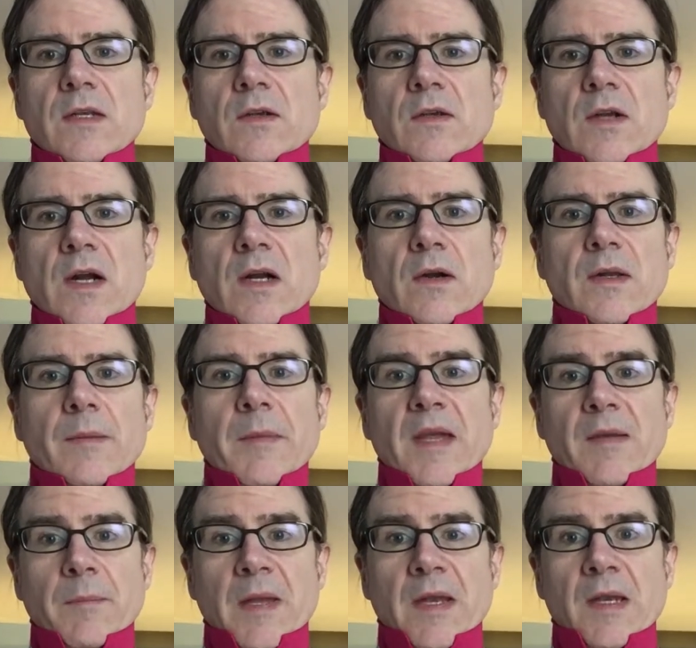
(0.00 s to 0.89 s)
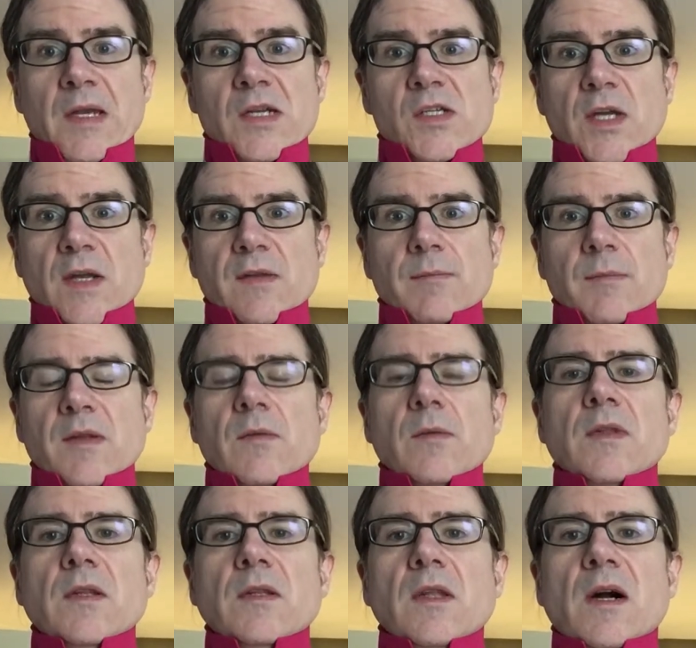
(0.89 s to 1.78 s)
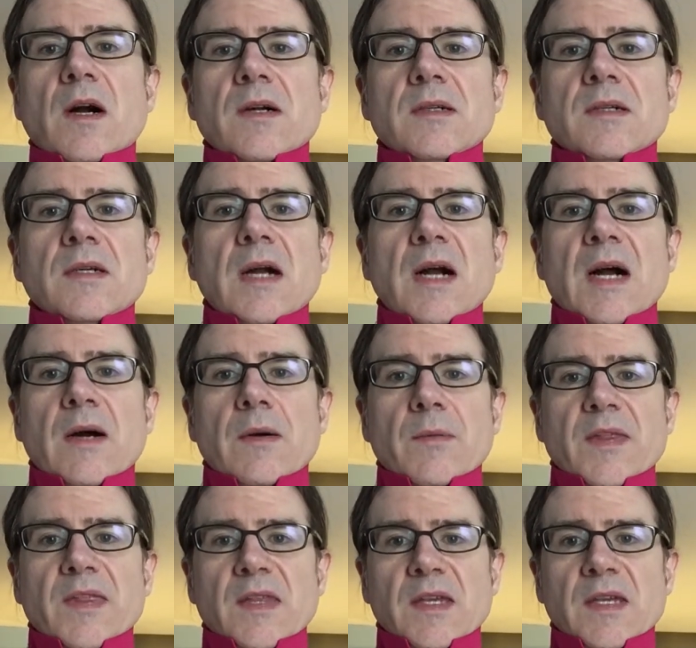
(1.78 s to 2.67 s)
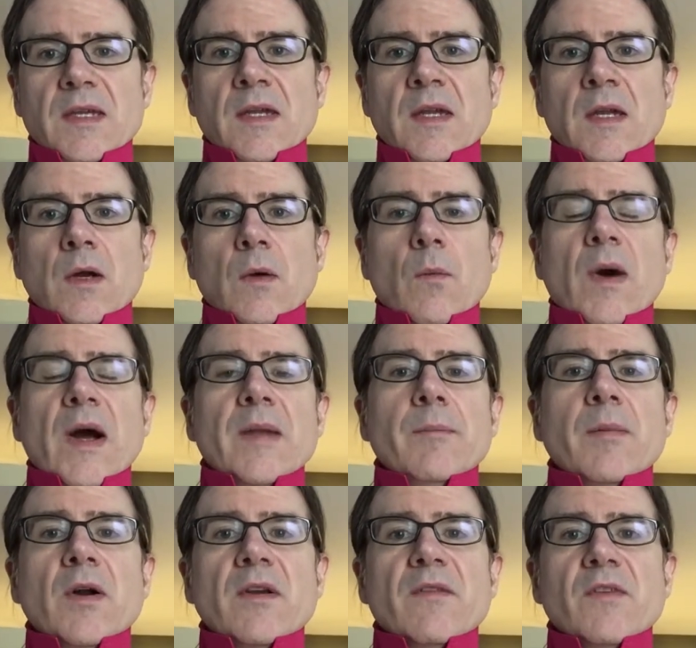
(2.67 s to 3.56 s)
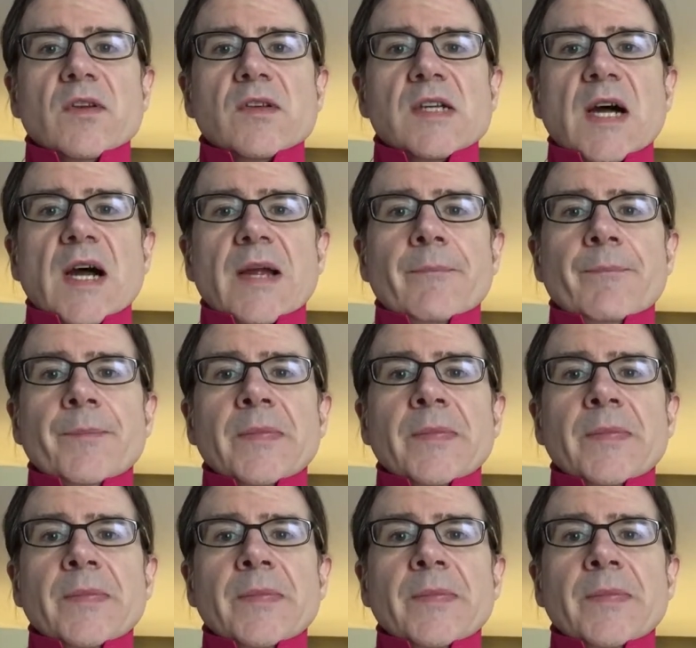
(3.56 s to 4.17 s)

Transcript: You're not going to make many adjustments with the wide part of your tie.